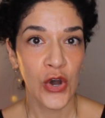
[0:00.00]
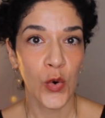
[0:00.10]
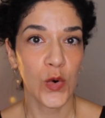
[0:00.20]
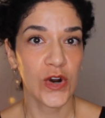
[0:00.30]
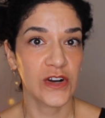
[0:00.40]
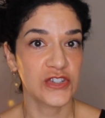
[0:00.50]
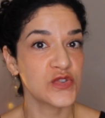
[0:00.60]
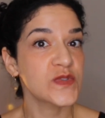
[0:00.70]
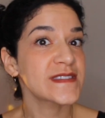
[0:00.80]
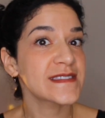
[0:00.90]
or
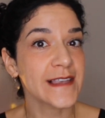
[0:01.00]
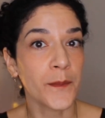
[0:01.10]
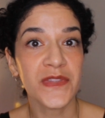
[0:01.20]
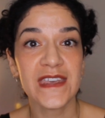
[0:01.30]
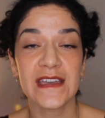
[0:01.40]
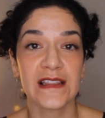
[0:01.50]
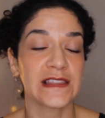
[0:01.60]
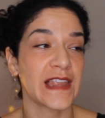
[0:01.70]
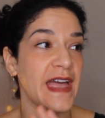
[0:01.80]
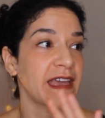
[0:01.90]
do something
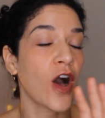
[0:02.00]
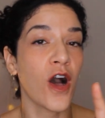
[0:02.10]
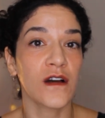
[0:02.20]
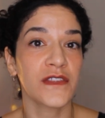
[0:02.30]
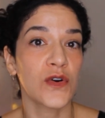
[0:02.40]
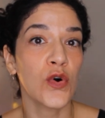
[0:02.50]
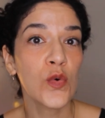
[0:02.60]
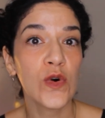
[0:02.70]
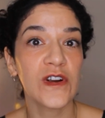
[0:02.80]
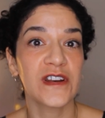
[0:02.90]
like honk the
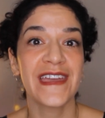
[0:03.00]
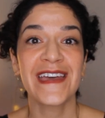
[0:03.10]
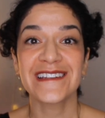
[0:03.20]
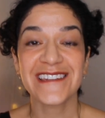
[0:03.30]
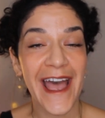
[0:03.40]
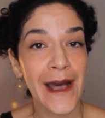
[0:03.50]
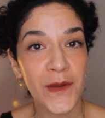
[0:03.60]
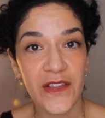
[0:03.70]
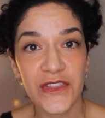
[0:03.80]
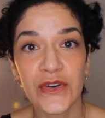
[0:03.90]
horn, tap
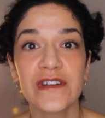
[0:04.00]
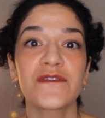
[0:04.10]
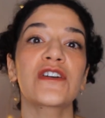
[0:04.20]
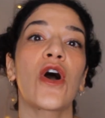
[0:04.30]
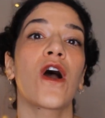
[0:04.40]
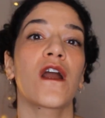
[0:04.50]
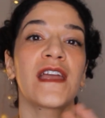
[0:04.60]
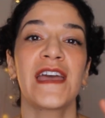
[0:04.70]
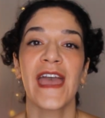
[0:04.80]
on the hood of the car,